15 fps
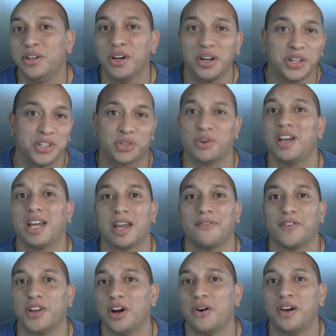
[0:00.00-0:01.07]
You're gonna shrink
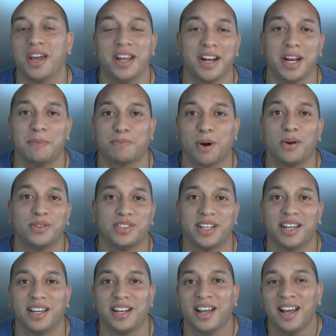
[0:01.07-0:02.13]
if you don't eat any
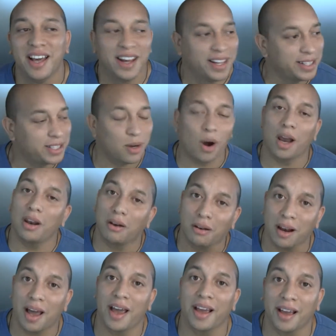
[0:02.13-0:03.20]
protein. Do I
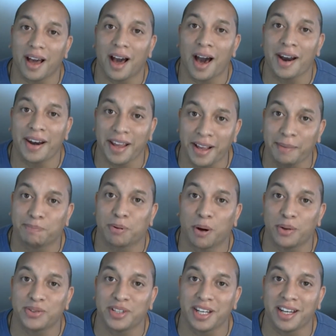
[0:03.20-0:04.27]
look like I need
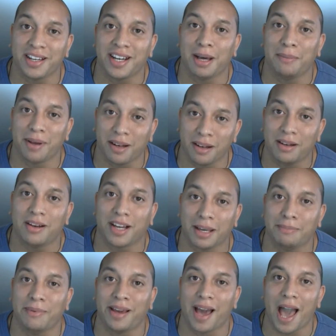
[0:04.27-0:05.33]
protein? I mean, look
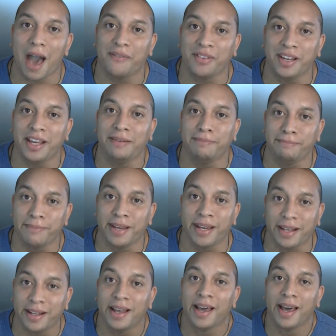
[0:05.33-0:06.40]
at me. I haven't eaten
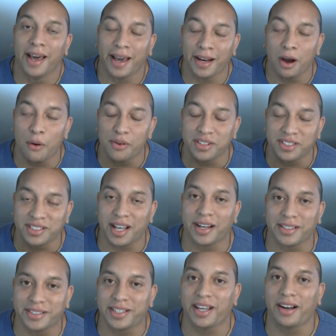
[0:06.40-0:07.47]
meat in over
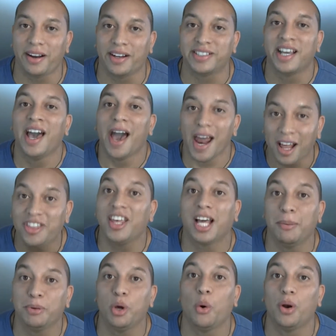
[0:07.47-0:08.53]
6 years. I
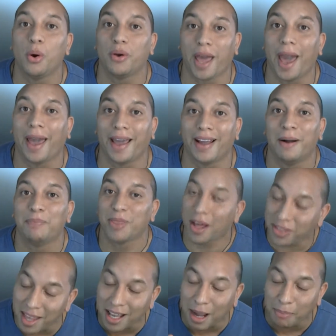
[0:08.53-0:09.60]
think I'm doing okay.
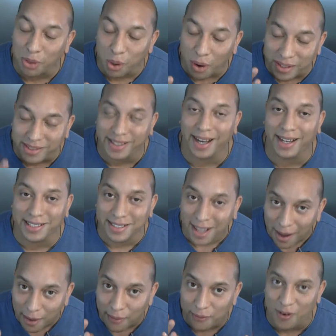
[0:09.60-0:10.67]
I think I'm doing just
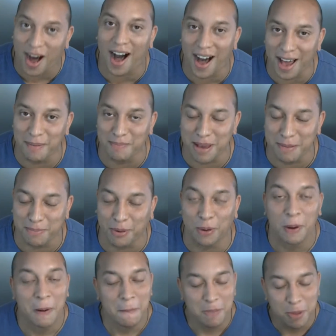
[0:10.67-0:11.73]
fine,
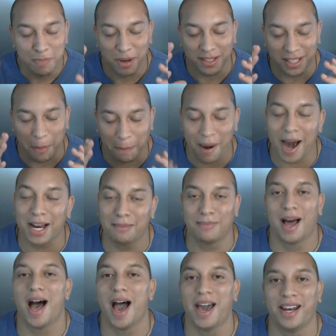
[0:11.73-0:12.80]
people. But the
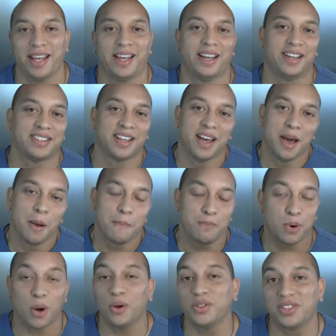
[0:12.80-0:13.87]
bottom line is
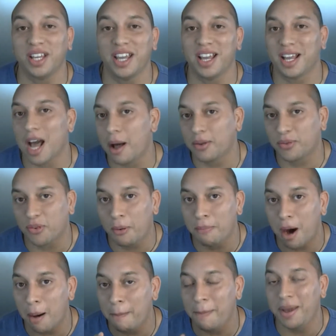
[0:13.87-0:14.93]
protein comes
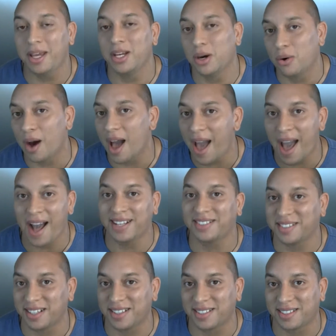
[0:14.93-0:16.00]
from amino
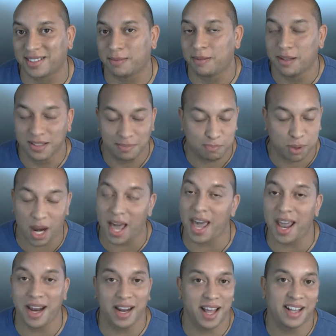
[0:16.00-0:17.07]
acids.
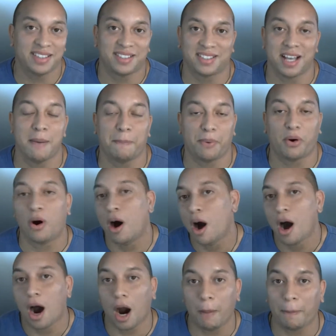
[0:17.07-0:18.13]
Plain and simple,
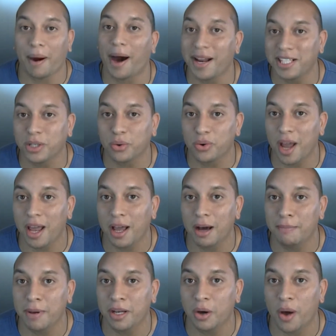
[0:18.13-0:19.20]
our bodies create
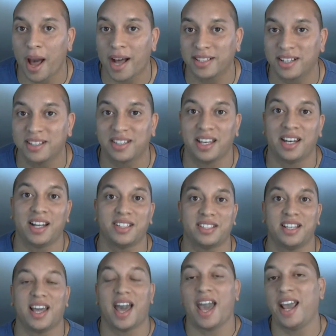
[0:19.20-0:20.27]
amino acids, and it's
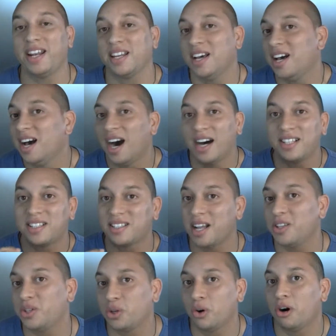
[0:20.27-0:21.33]
the 8
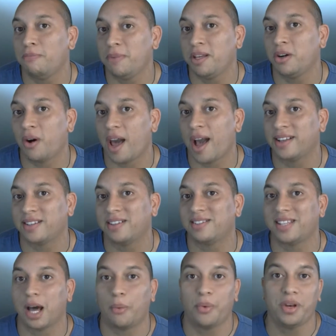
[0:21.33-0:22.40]
essential amino
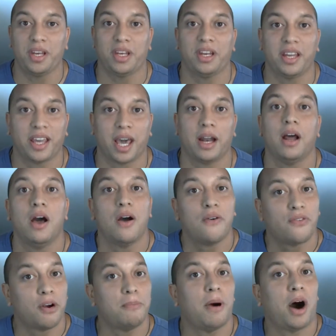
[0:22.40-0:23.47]
acids that we need to get
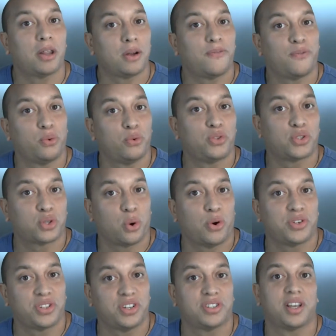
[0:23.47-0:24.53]
from other food
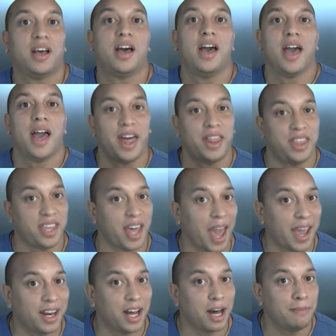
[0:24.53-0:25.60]
sources. The
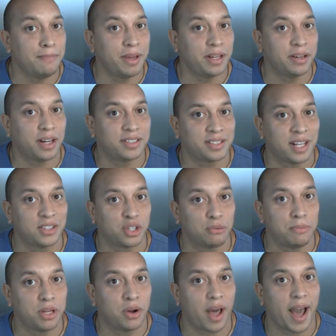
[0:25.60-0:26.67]
8
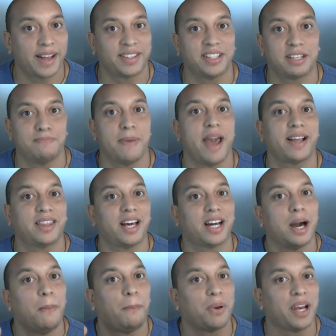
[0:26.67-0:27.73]
essential amino acids make the
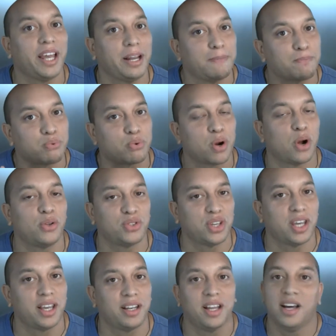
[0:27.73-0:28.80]
complete
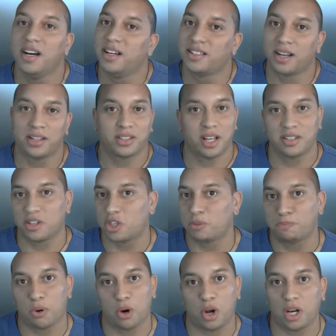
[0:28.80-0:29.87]
protein, such as the
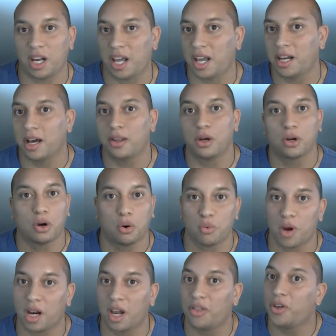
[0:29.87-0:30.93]
spirulina, the
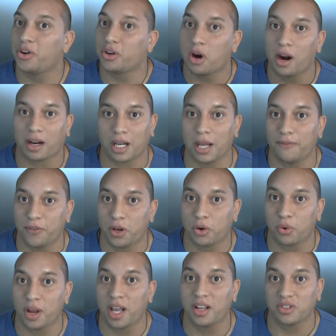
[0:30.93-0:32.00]
chlorella, the dark leafy
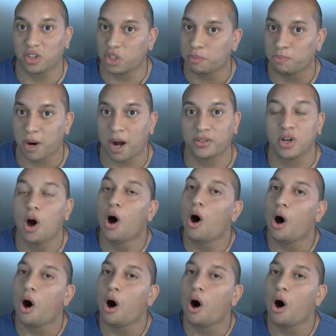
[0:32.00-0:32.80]
greens, the sprouts.